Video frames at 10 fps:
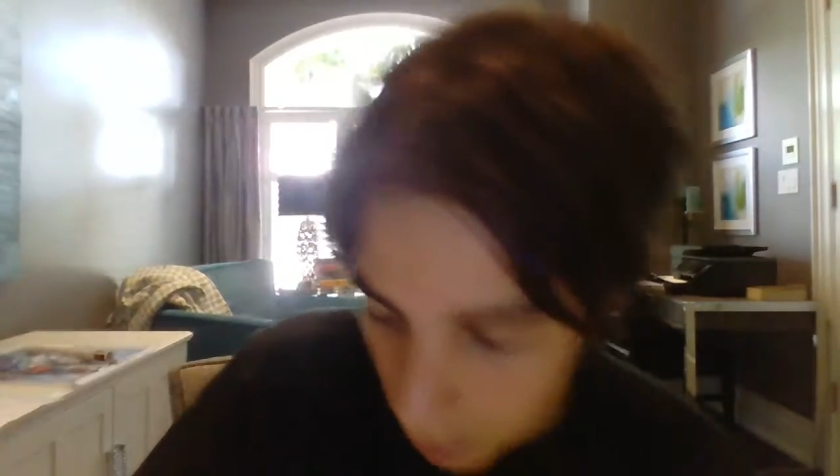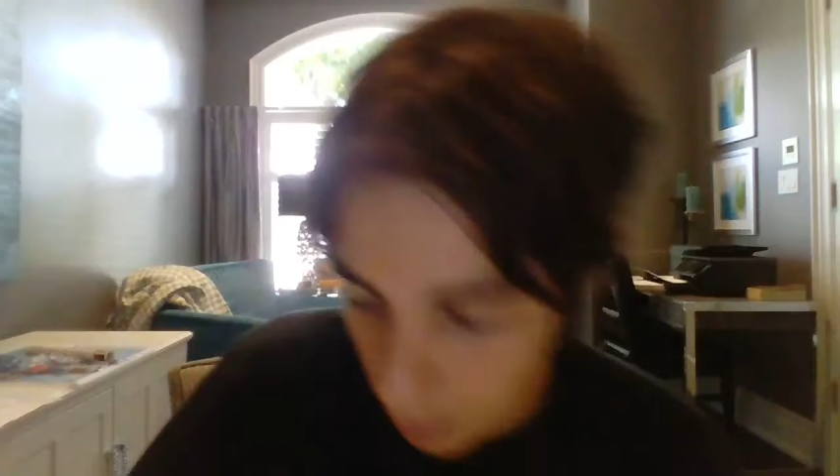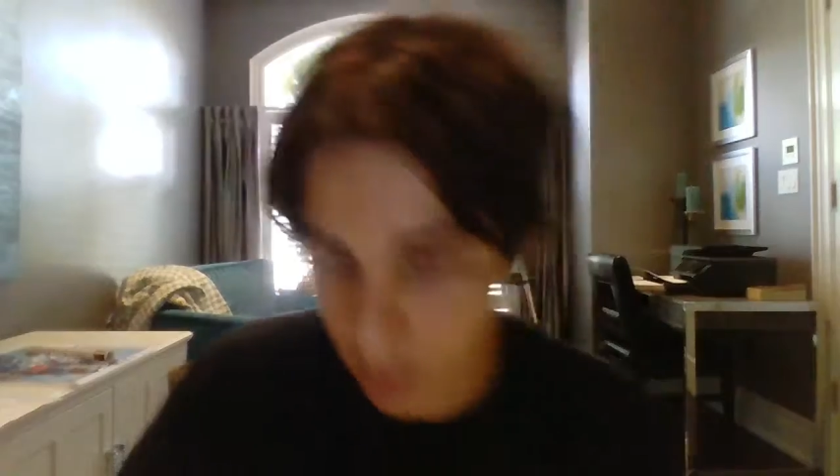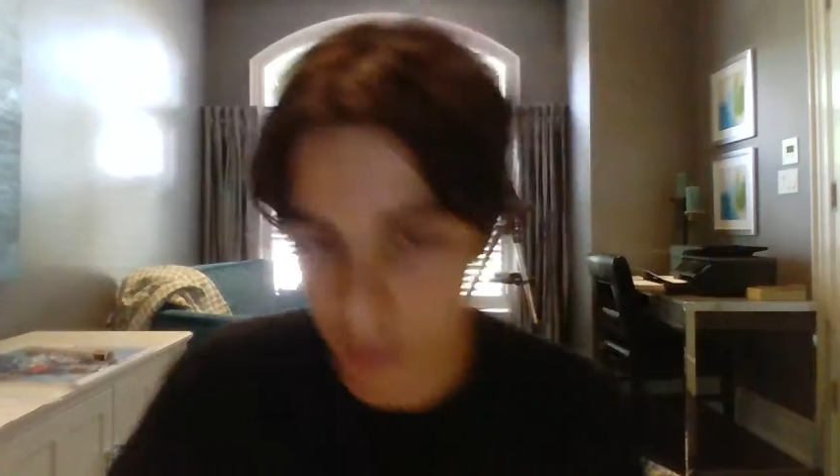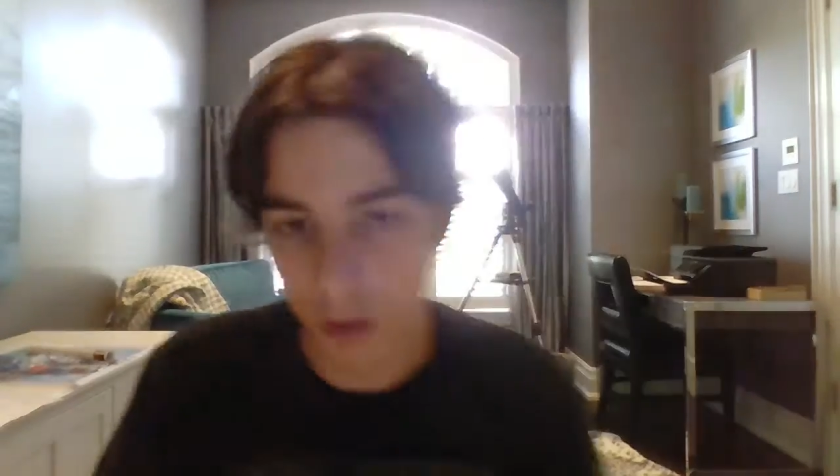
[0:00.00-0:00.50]

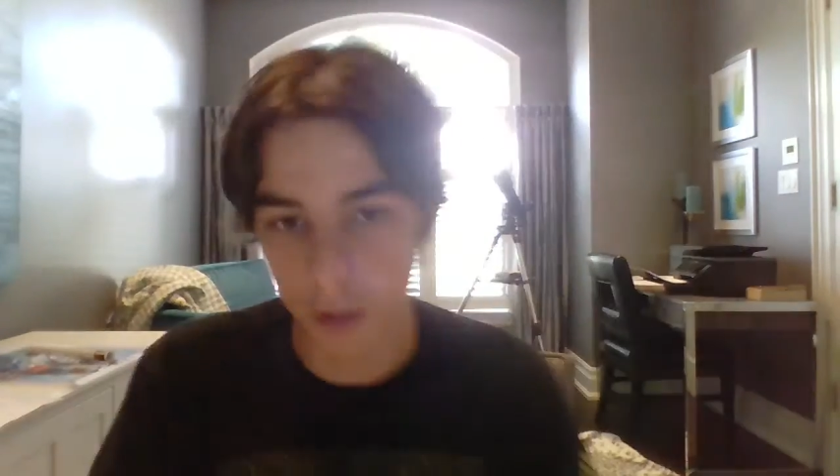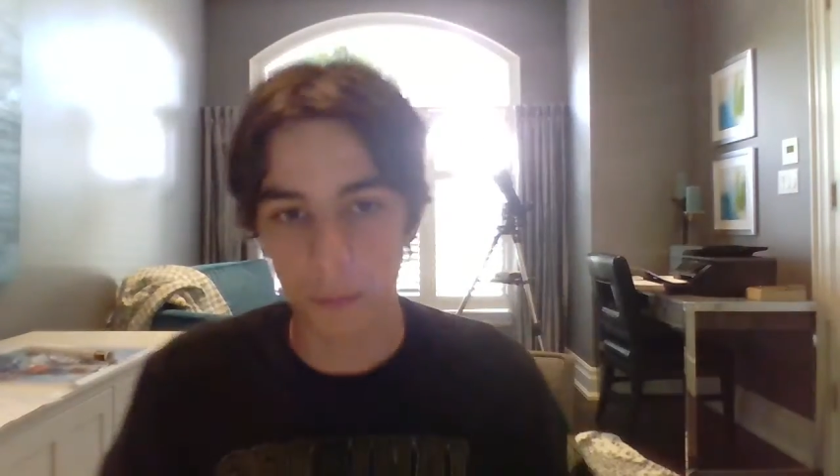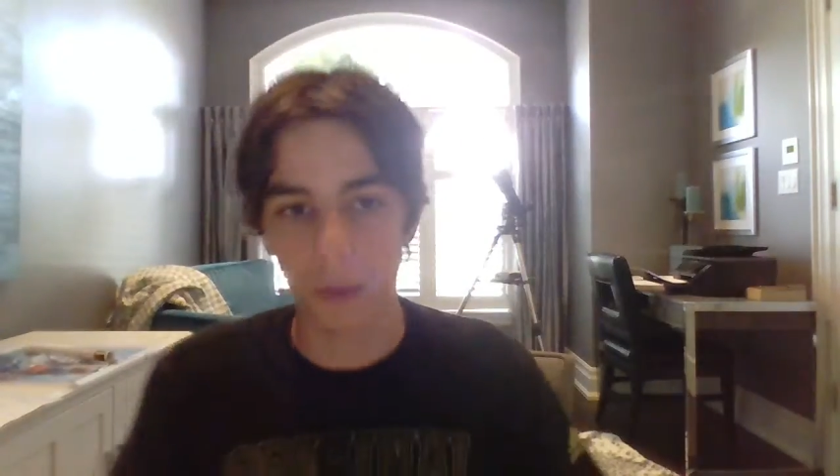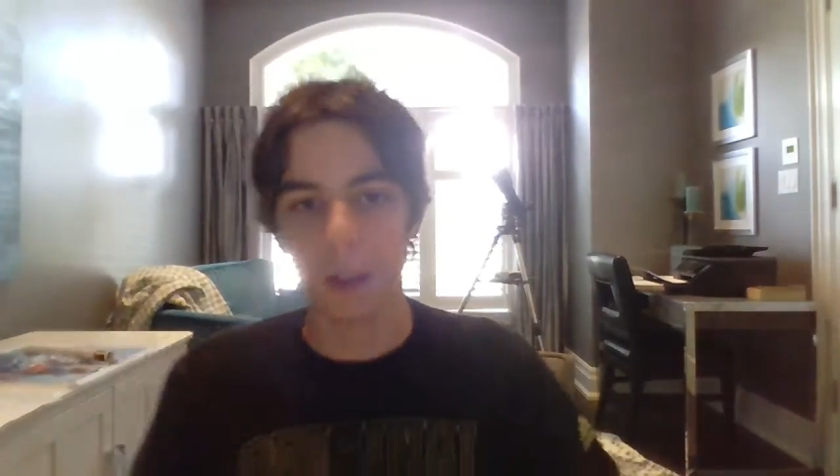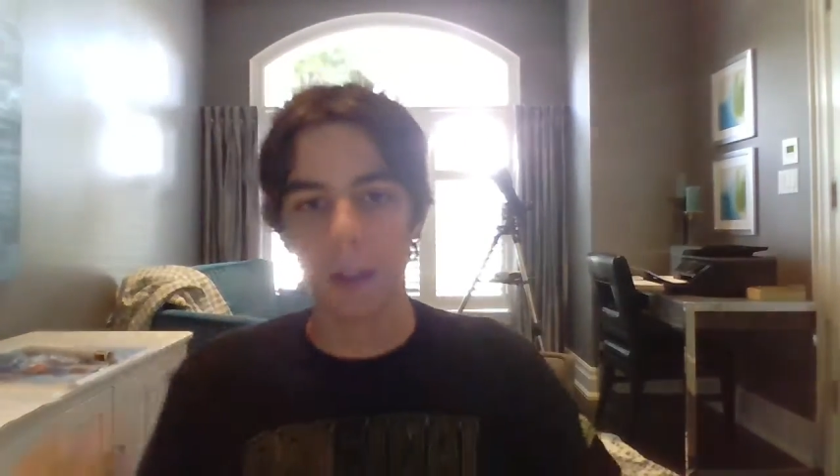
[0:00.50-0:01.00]
there should
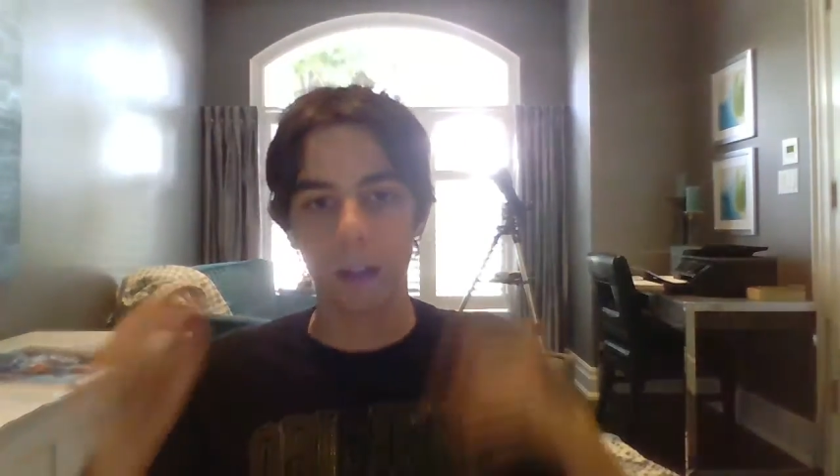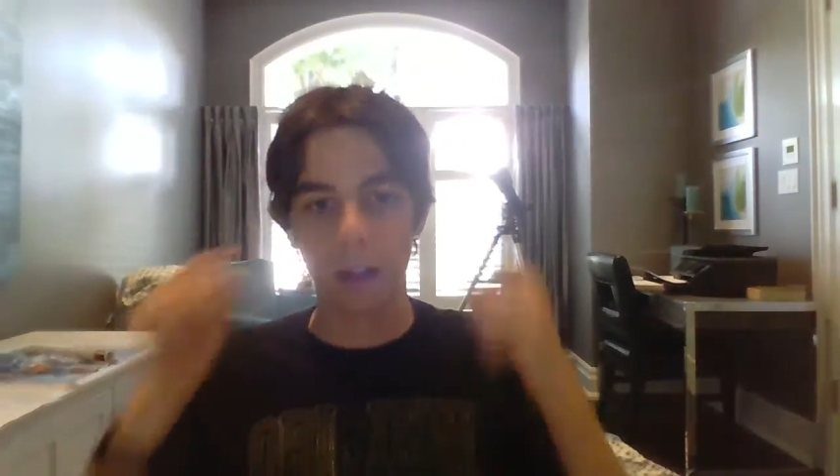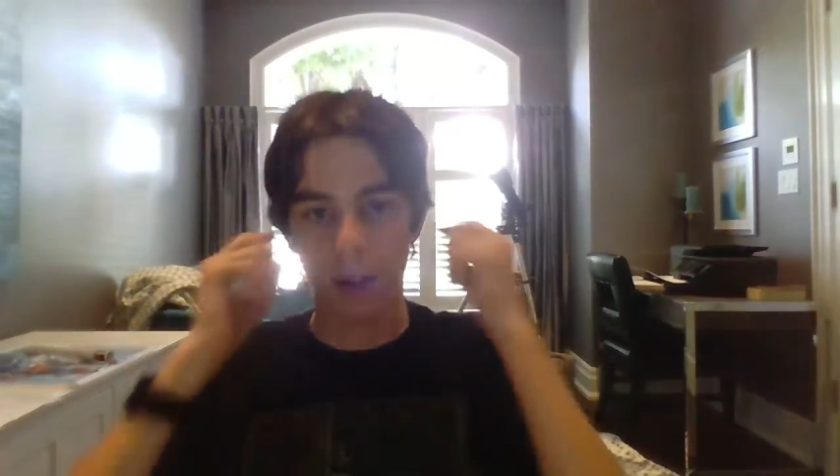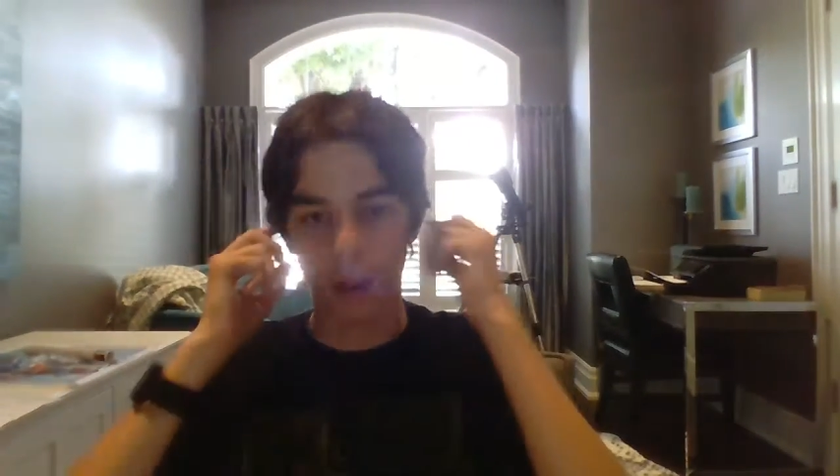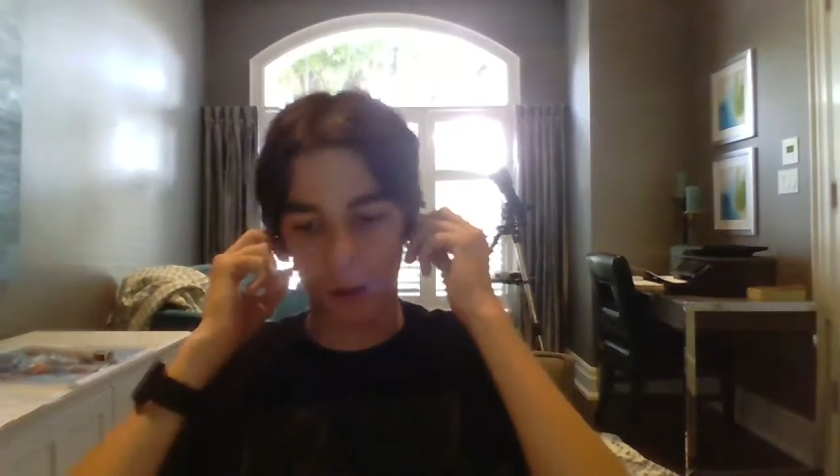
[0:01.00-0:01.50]
be
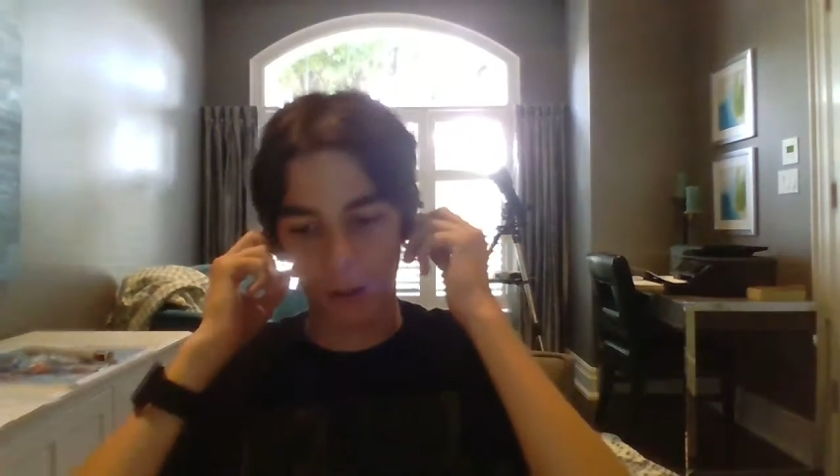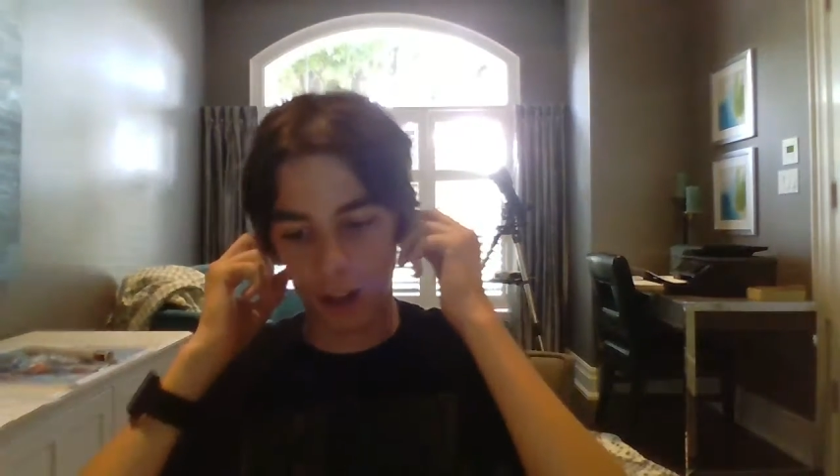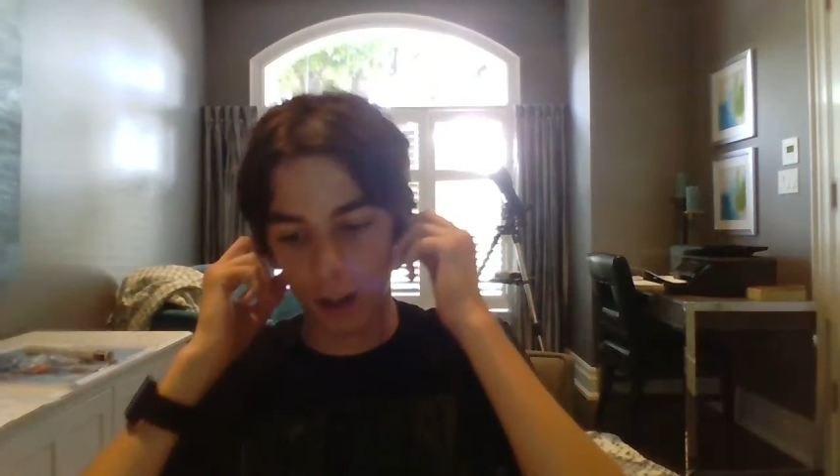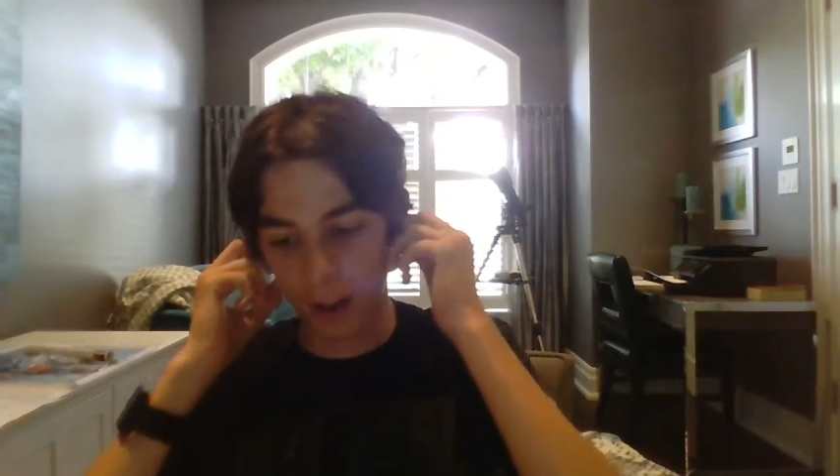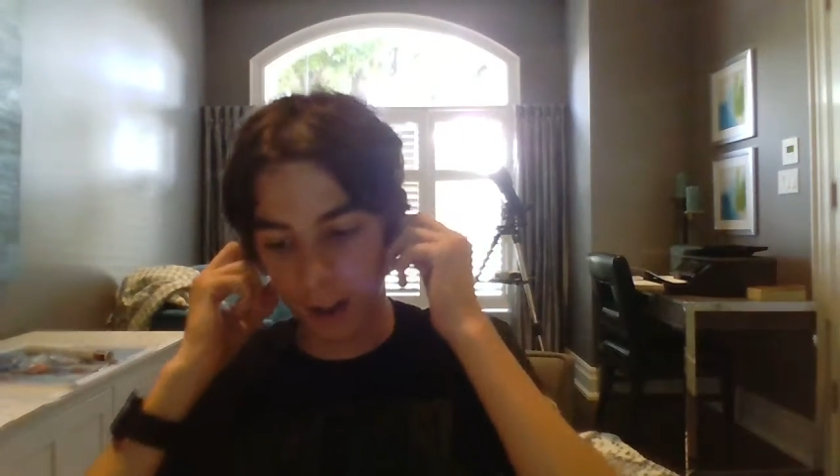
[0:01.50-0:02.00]
a
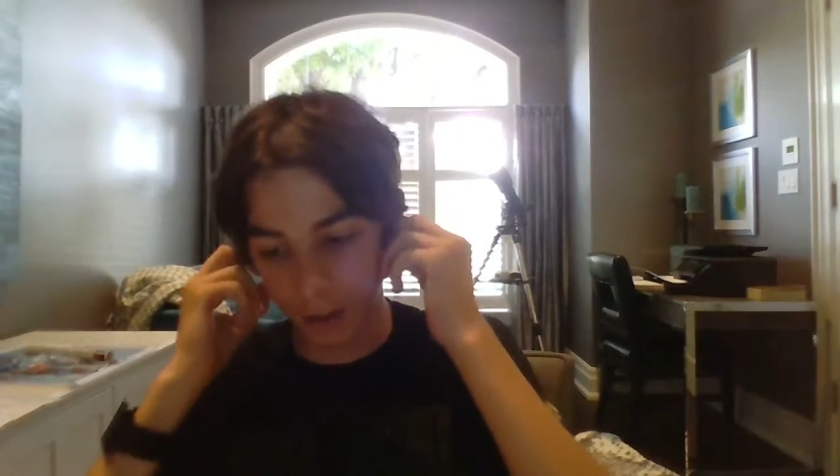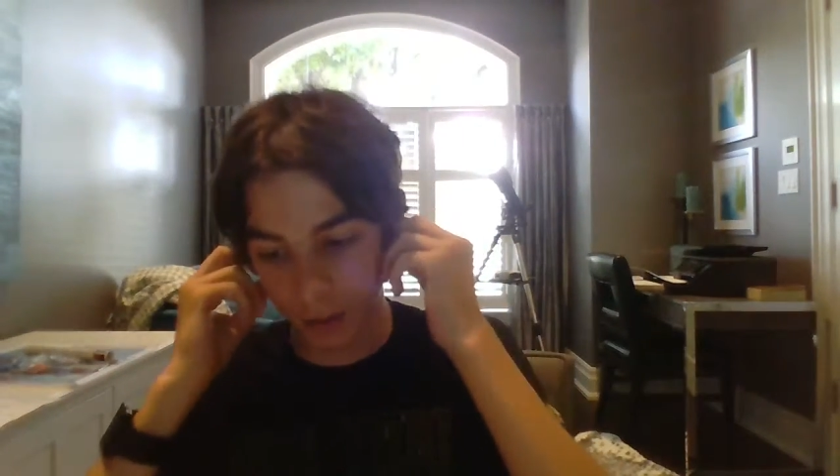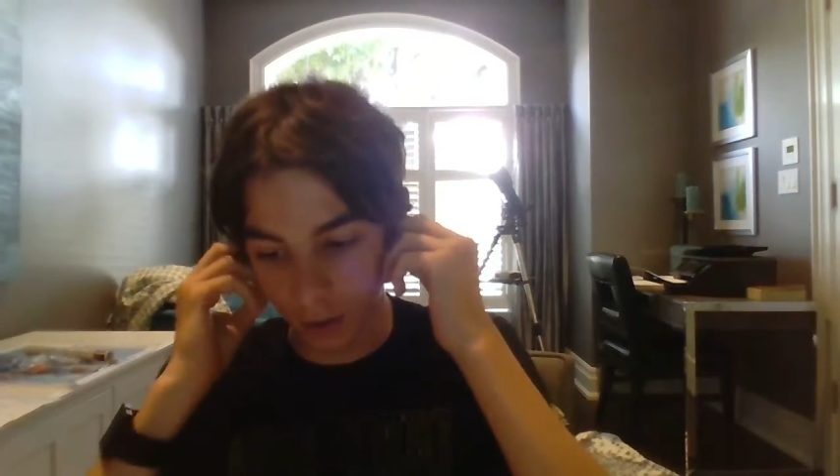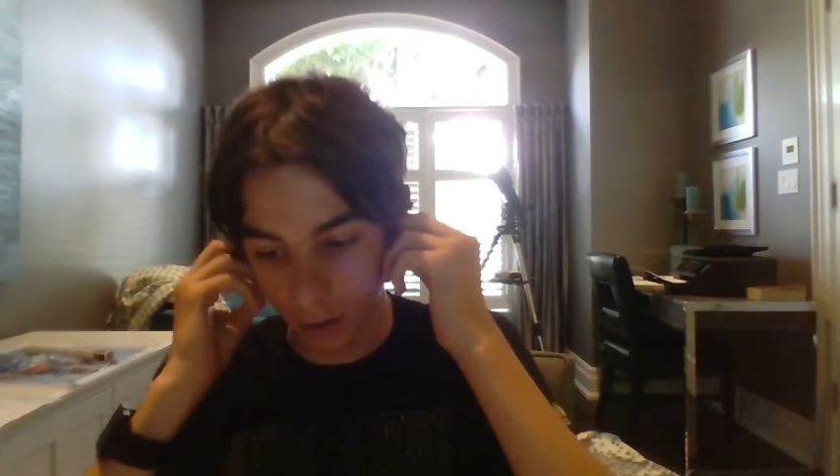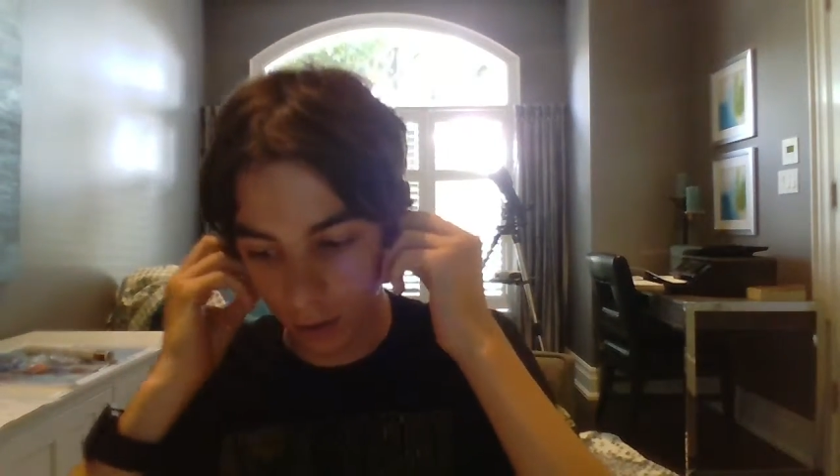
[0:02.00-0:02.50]

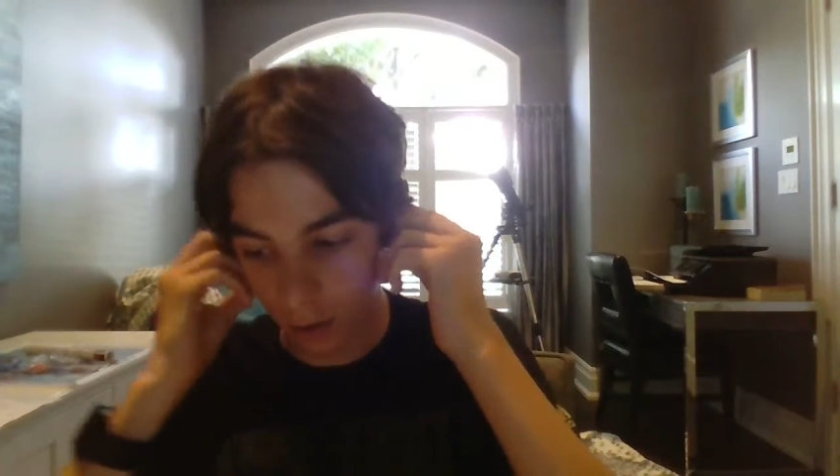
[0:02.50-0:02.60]
connection,